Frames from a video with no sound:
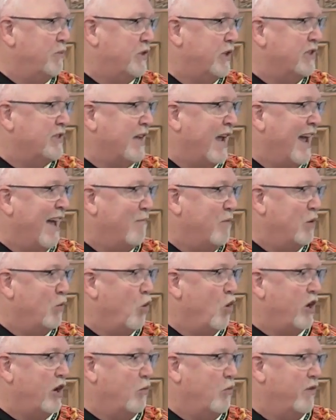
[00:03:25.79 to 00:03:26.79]
since I have been
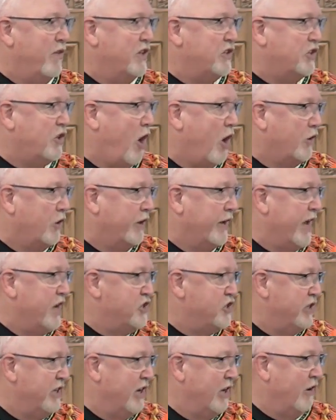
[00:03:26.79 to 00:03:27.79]
working with this
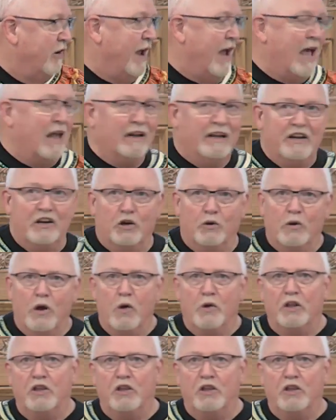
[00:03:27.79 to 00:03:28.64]
congregation here at Linder Road,